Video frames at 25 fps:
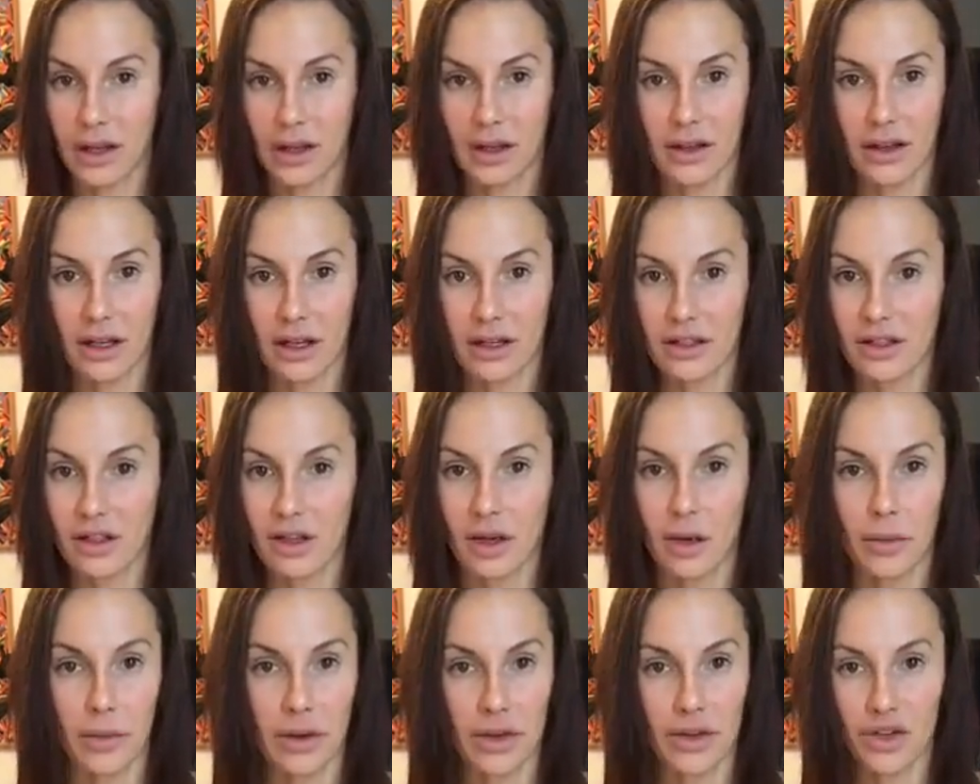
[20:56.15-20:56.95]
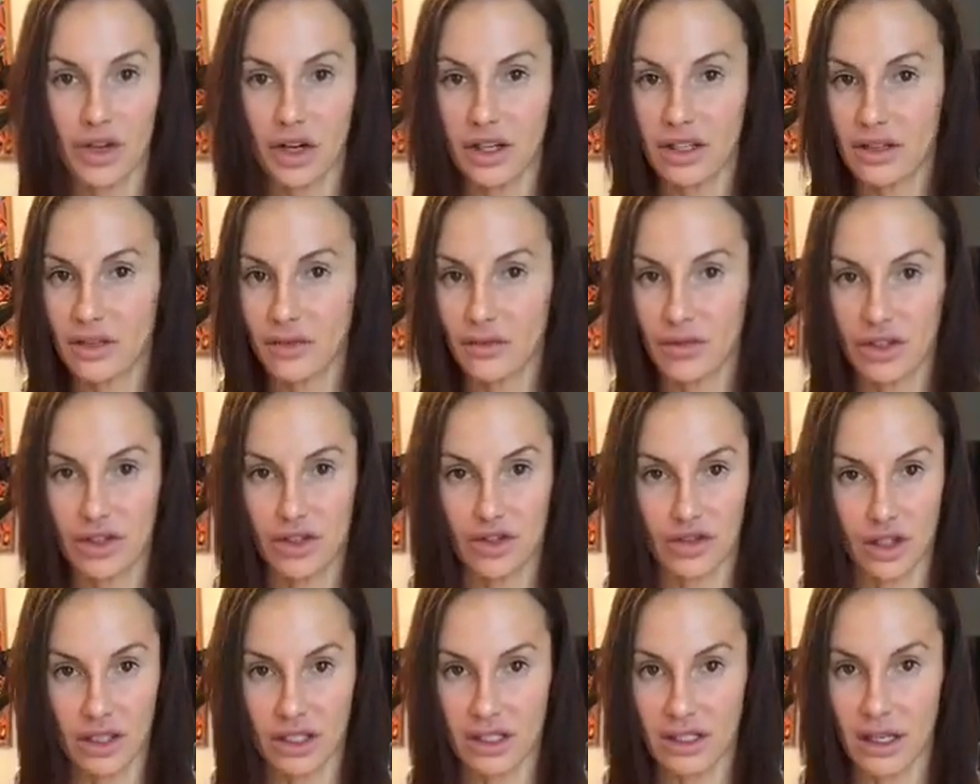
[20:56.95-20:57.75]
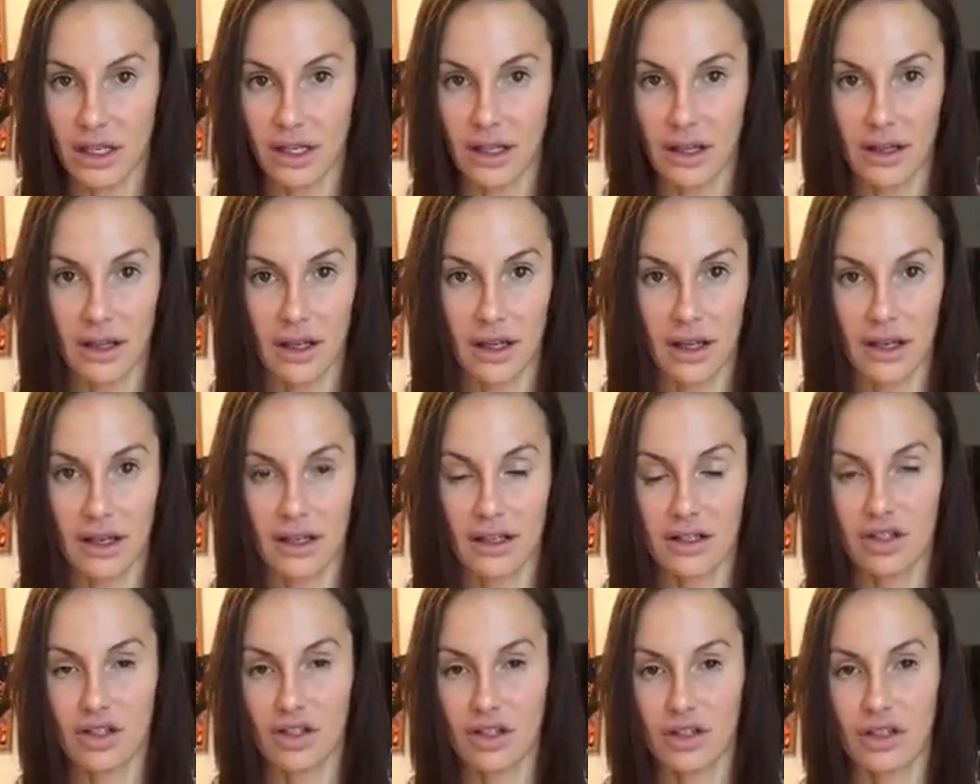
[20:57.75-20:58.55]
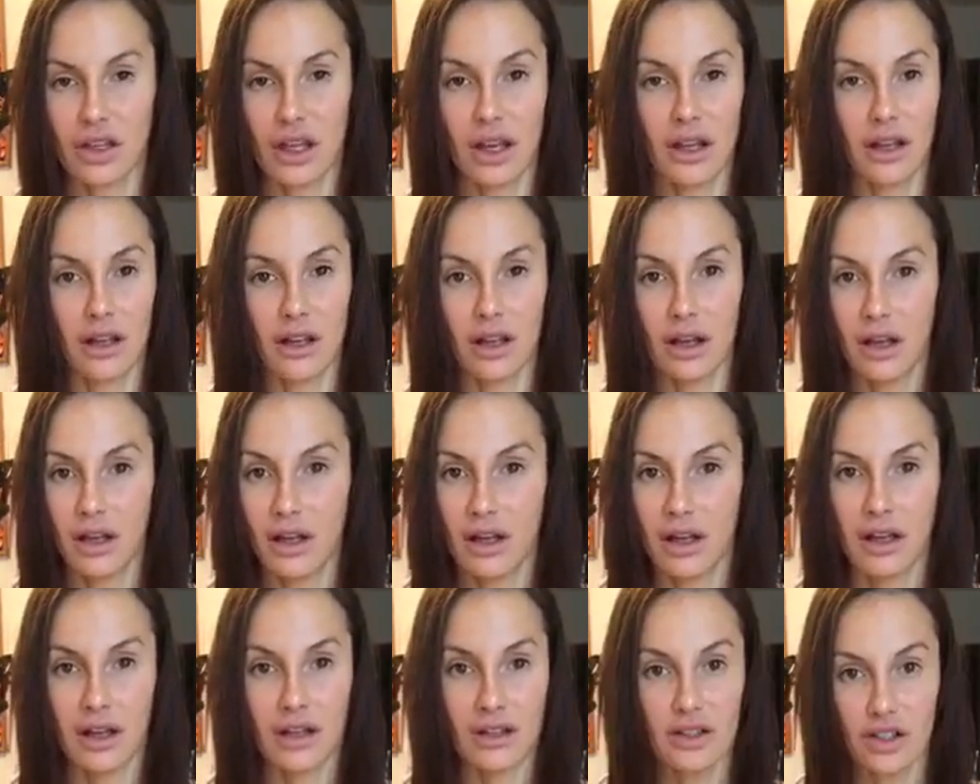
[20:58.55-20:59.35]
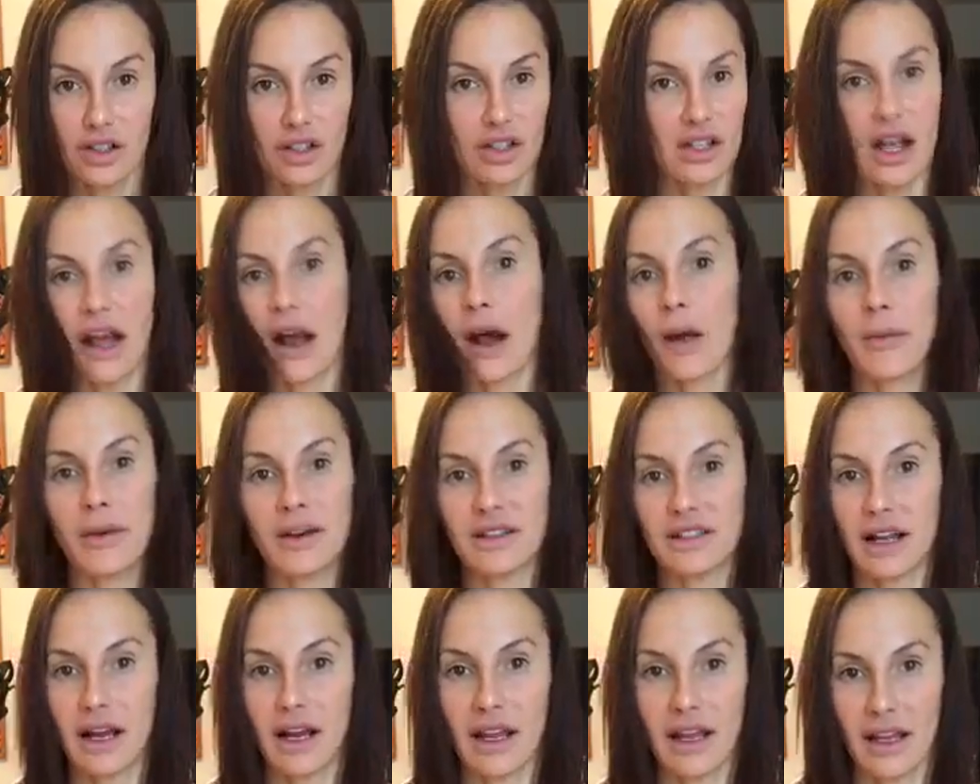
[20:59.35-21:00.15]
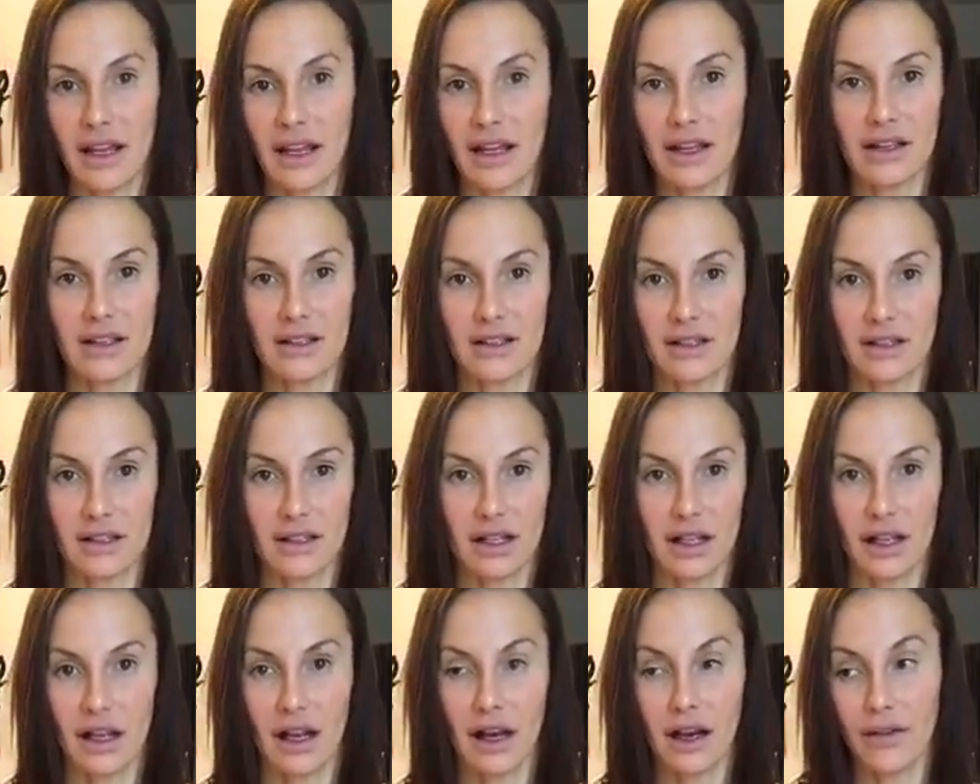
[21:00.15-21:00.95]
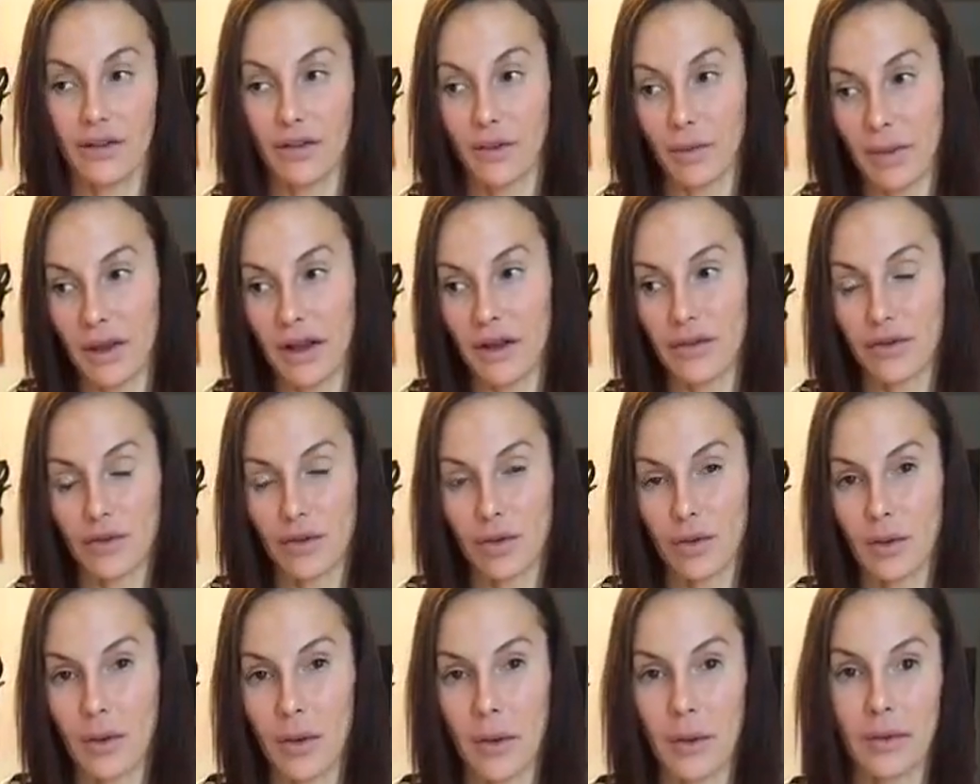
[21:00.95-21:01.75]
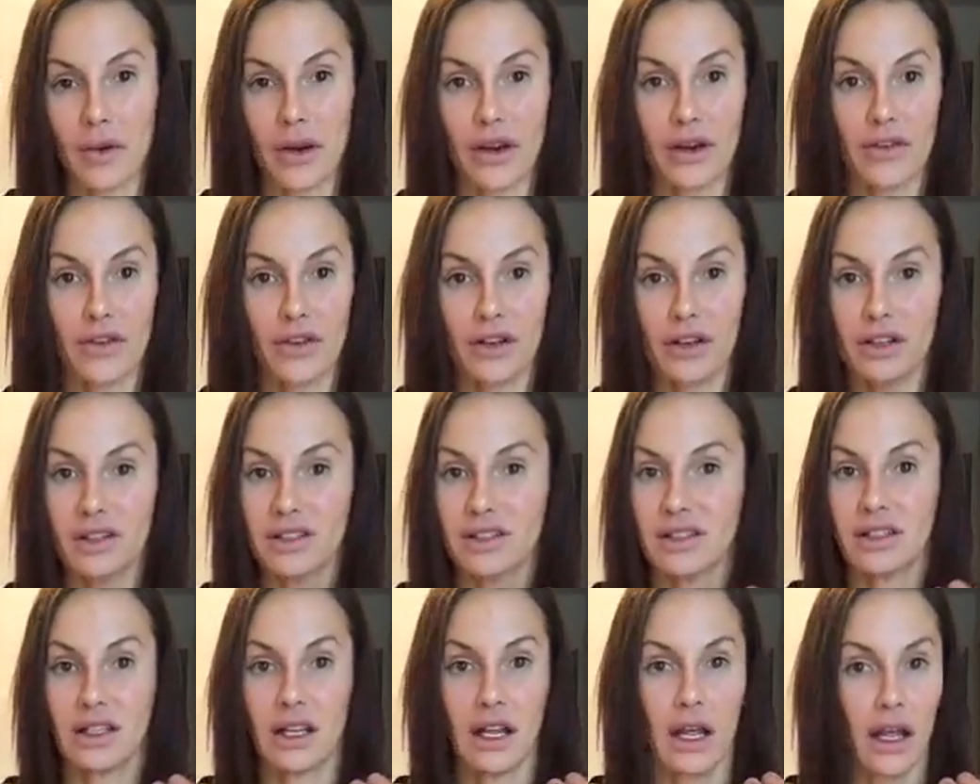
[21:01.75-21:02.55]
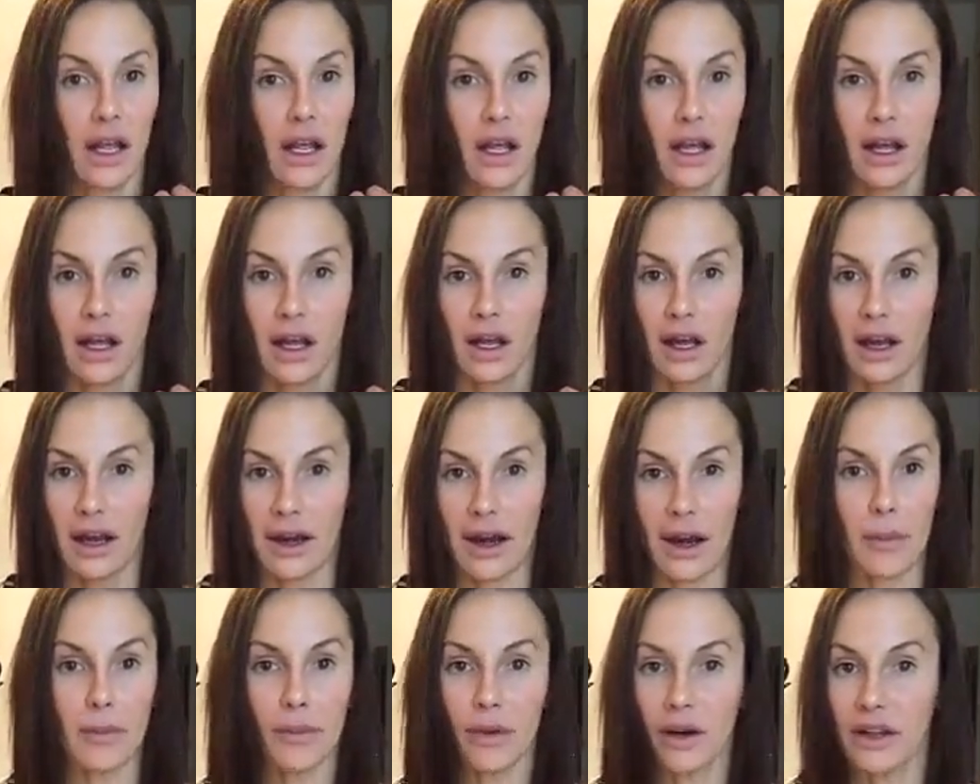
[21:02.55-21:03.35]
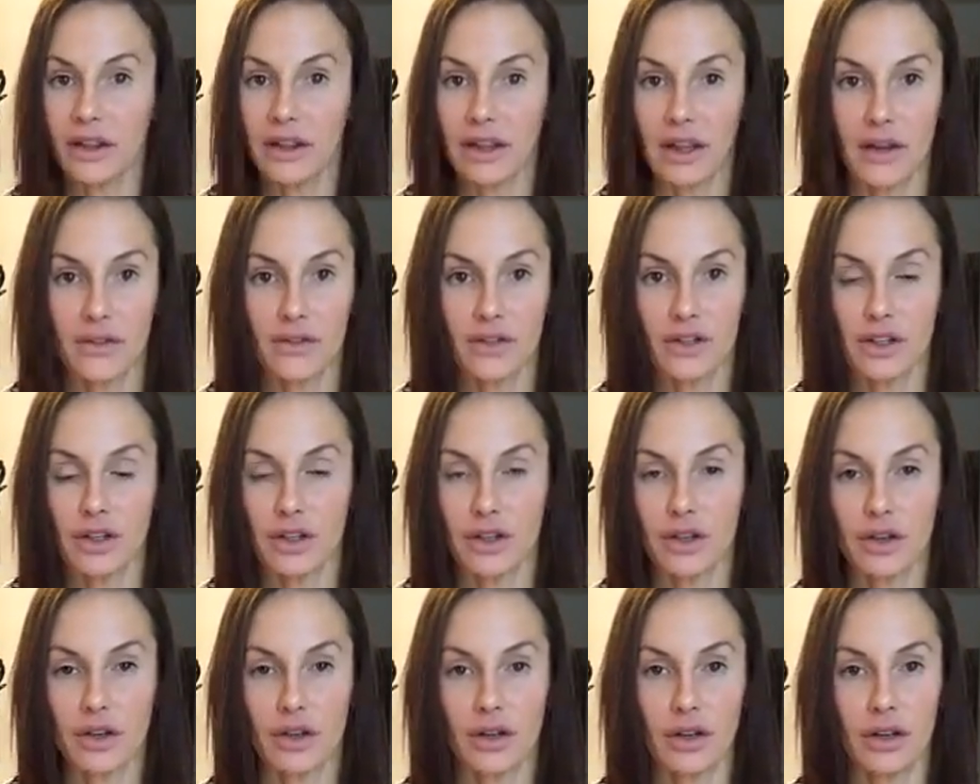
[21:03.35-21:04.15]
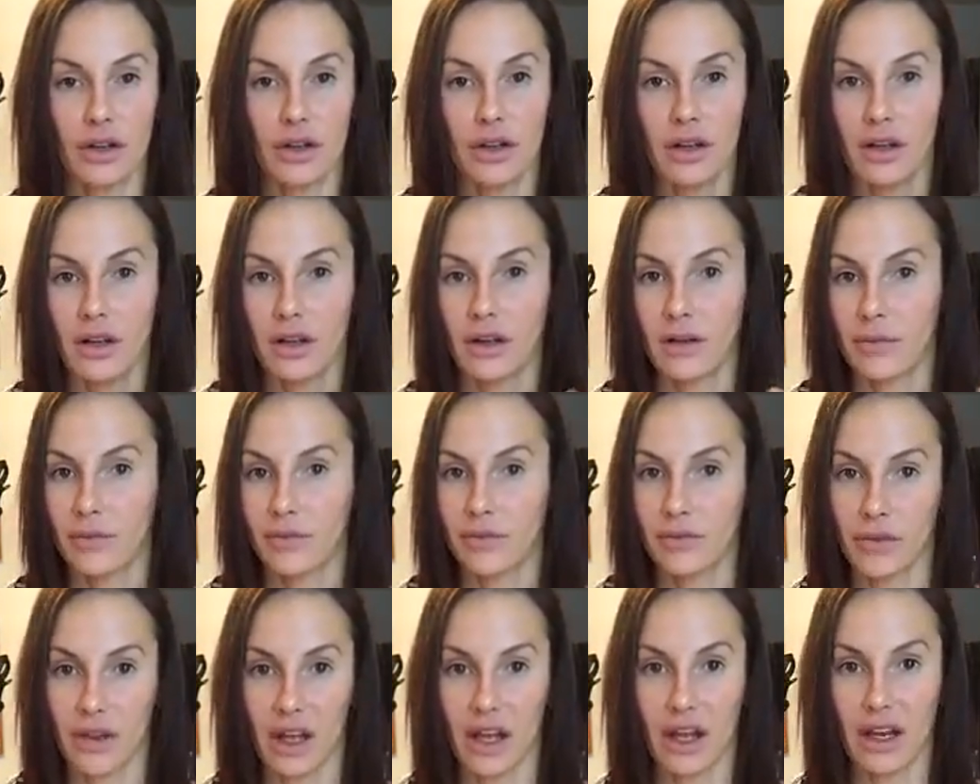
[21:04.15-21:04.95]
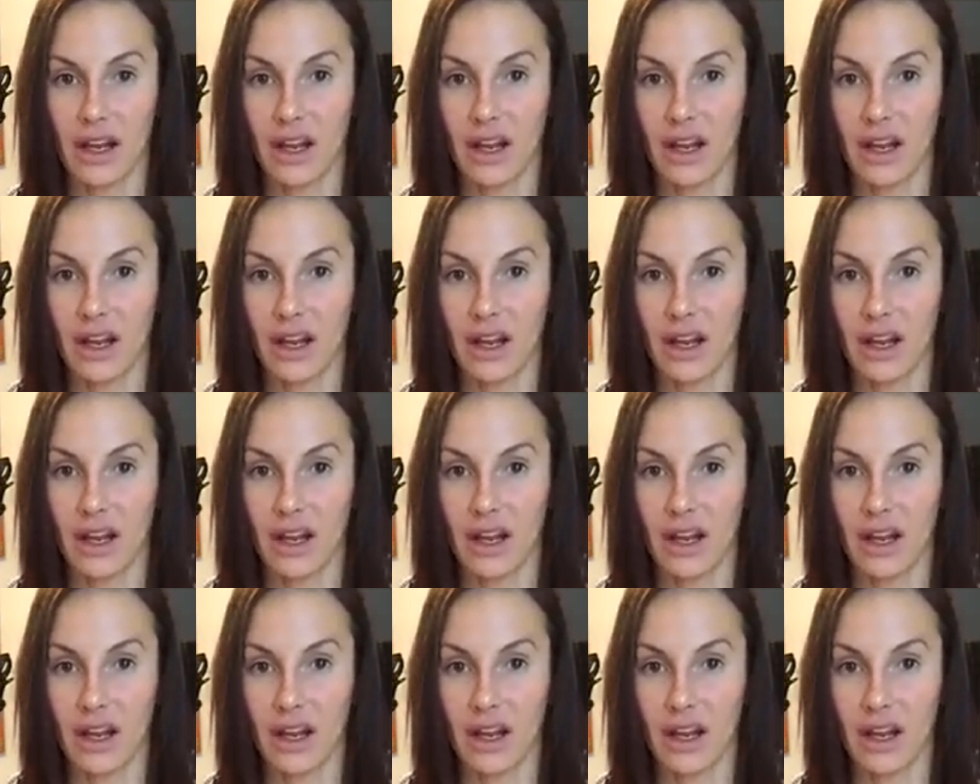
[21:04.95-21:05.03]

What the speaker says: That's not me trying to restrict anything. It's just that, it's just how my diet is. It's like I'll have a bit of fruit with my breakfast, an apple in the afternoon, and